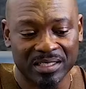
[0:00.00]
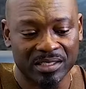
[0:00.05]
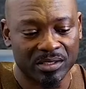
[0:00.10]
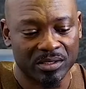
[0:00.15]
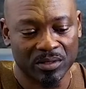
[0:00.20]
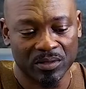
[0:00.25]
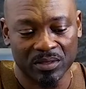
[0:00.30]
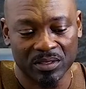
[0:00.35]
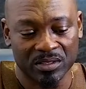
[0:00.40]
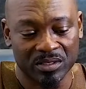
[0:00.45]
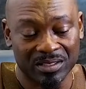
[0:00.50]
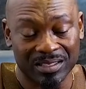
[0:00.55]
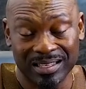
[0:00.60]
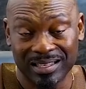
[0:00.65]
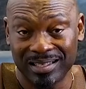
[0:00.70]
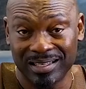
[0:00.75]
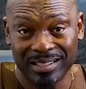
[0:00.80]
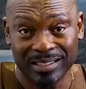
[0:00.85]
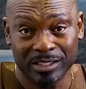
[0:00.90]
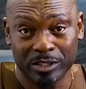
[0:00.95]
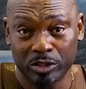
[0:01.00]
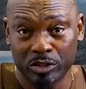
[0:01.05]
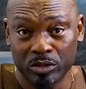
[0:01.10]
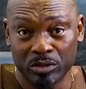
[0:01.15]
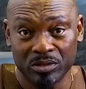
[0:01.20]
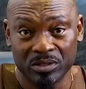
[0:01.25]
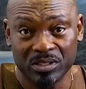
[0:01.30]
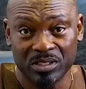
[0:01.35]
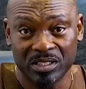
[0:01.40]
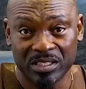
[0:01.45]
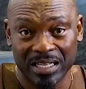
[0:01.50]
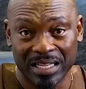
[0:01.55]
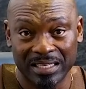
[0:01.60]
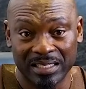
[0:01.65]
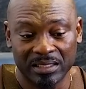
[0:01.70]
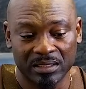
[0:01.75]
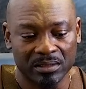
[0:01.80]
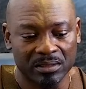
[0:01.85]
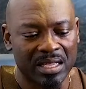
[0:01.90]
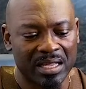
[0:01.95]
saw this on Alex Jones'
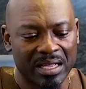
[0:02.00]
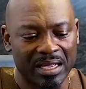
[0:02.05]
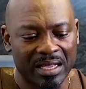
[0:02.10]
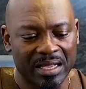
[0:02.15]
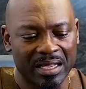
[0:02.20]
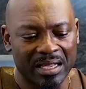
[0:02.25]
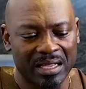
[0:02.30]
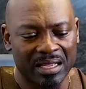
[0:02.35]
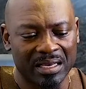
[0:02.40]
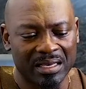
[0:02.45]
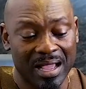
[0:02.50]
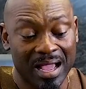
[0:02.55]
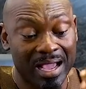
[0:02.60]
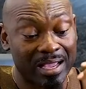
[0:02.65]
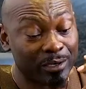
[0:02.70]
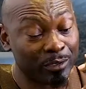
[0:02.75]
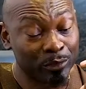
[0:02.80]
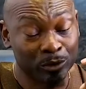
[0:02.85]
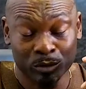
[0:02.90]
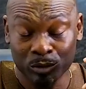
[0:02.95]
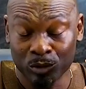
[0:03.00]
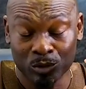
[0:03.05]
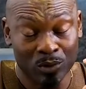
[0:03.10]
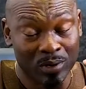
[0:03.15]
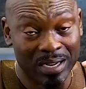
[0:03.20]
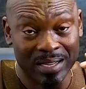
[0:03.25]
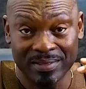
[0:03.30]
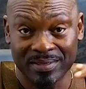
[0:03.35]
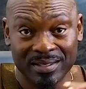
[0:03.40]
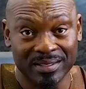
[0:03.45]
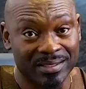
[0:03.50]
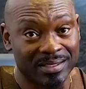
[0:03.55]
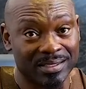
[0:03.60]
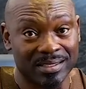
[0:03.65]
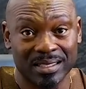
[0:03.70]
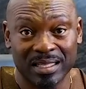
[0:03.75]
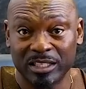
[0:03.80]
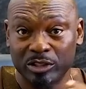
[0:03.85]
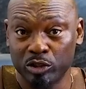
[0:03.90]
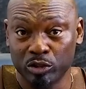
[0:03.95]
channel, and I don't know why this is
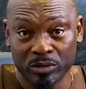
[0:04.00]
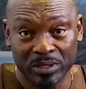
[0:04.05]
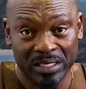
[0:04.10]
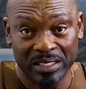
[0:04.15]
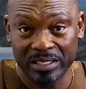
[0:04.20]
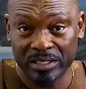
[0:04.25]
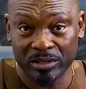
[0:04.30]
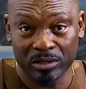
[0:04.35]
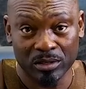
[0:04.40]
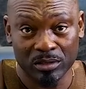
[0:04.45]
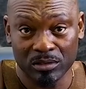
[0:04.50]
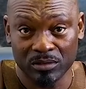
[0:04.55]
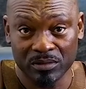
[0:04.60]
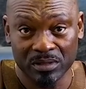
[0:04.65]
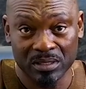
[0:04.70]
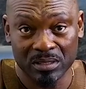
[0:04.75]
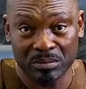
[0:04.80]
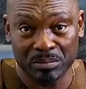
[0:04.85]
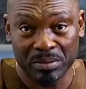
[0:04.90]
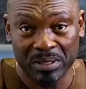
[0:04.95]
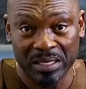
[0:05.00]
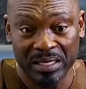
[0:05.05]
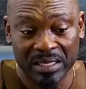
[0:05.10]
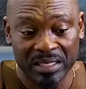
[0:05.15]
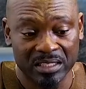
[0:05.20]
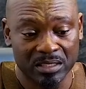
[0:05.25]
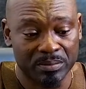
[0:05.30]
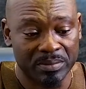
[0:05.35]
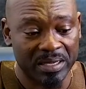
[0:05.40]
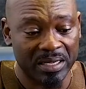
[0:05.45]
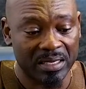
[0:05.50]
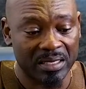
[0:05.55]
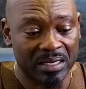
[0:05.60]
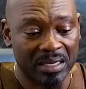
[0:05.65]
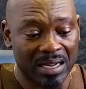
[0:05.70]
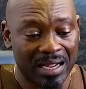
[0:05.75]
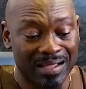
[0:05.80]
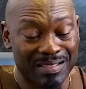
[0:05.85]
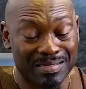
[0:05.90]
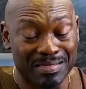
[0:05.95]
not trending all over the place, but I